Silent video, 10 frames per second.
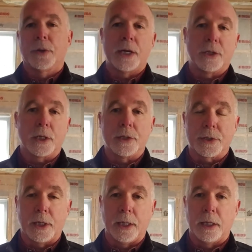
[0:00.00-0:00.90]
So as you can
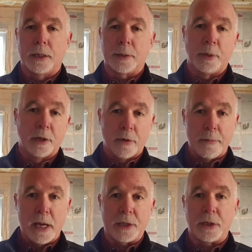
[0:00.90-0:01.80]
see, it's a bit of
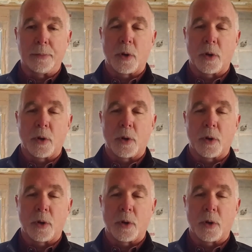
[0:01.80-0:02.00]
a messy